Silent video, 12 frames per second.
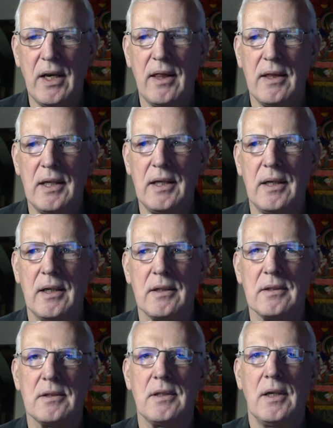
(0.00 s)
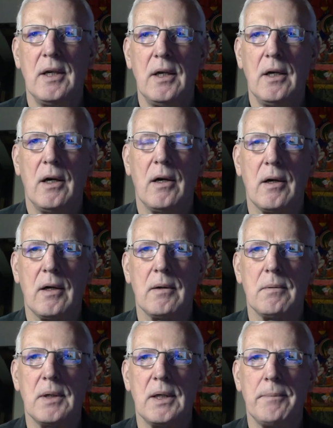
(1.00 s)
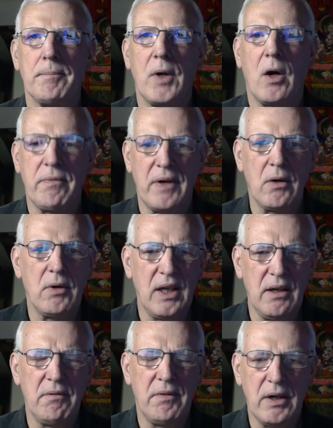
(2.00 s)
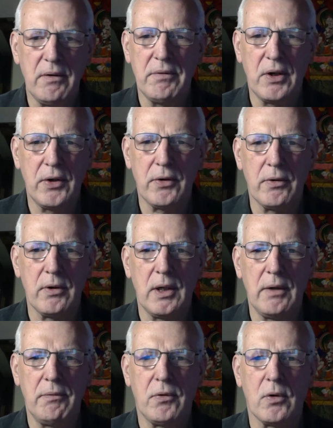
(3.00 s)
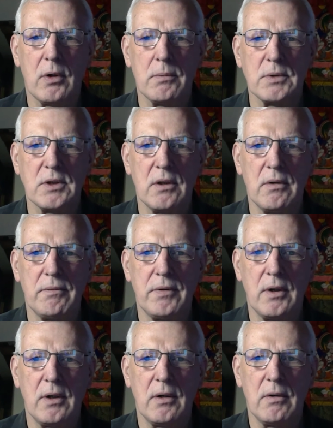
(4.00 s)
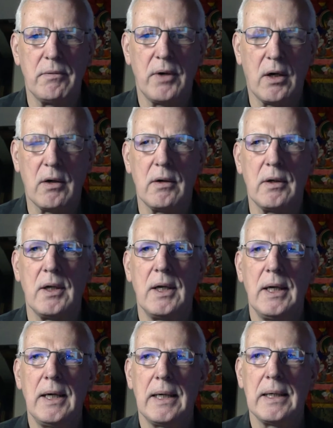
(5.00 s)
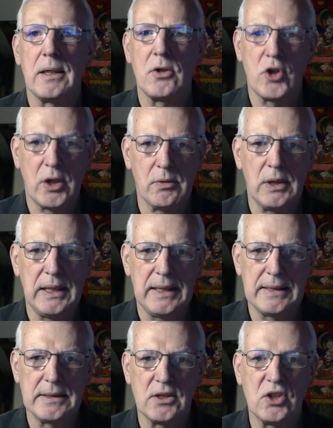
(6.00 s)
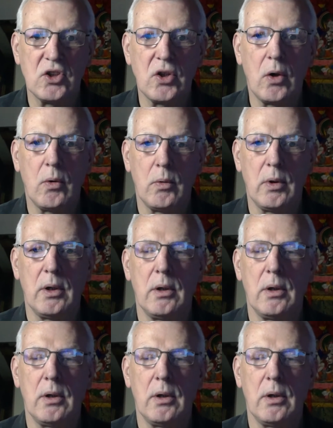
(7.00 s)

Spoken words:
things are found in very, very early forms of art, generally in stone.